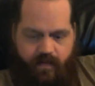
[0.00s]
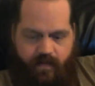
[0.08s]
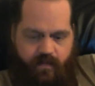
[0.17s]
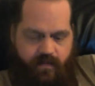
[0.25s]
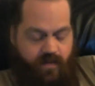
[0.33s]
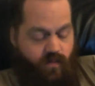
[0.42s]

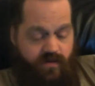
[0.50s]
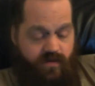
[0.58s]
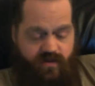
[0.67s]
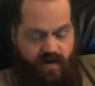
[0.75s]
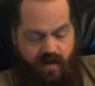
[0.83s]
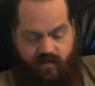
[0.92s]
and
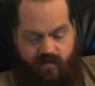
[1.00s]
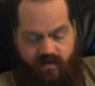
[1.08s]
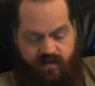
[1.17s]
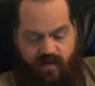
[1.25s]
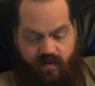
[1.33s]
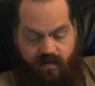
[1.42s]
once you have it
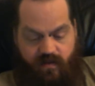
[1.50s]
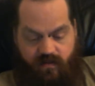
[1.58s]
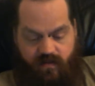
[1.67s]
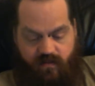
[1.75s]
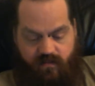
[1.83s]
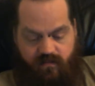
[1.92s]
set in
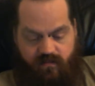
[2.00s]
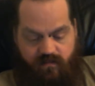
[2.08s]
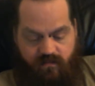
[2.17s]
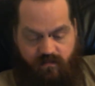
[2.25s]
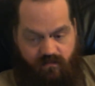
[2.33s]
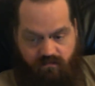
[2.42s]
tune,
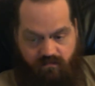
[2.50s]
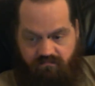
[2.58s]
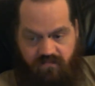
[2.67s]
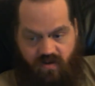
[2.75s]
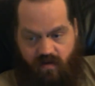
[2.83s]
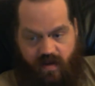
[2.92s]

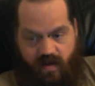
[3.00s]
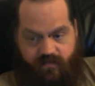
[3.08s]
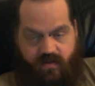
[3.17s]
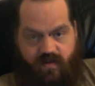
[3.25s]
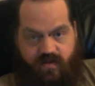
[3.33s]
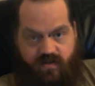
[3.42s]
you don't have
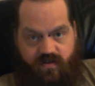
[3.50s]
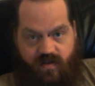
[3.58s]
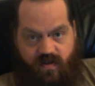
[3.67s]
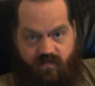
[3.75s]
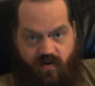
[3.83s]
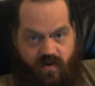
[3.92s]
to touch it
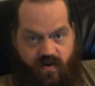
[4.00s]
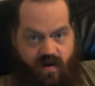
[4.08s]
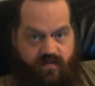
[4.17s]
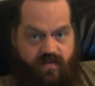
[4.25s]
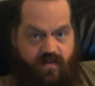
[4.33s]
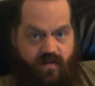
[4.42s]
again very
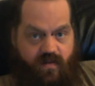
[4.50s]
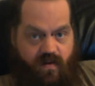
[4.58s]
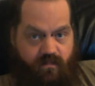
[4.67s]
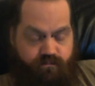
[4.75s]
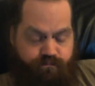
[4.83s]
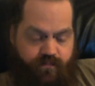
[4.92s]
often at all.
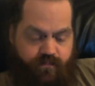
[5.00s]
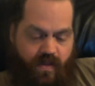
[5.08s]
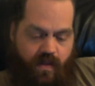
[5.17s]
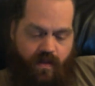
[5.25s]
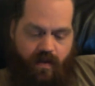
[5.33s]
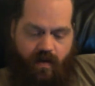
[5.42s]

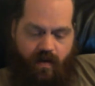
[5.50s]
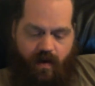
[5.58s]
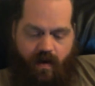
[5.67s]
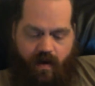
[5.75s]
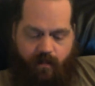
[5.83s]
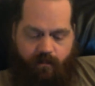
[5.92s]

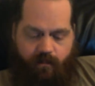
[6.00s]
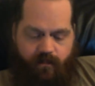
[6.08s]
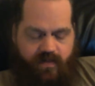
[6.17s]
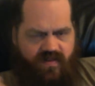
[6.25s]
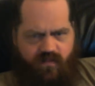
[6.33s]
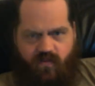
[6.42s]

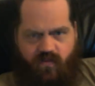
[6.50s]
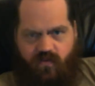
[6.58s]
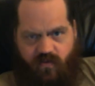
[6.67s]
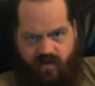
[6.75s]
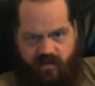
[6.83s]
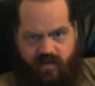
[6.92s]
Except for
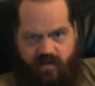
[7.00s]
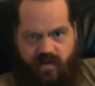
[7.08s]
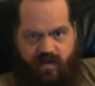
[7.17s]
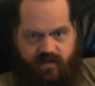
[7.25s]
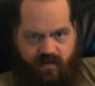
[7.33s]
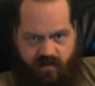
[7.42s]
during
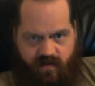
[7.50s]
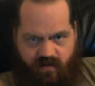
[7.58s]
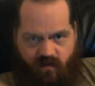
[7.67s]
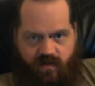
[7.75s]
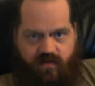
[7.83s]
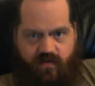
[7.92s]
cleanings, and then you
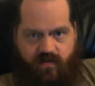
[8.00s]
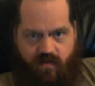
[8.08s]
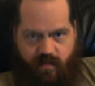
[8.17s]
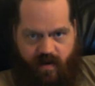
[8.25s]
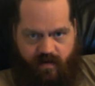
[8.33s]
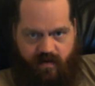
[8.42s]
want to tune
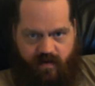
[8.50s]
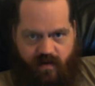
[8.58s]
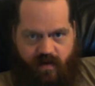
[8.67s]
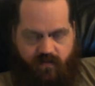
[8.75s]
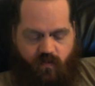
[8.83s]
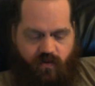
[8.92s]
it back in
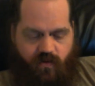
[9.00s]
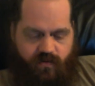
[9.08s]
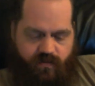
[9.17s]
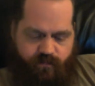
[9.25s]
afterwards.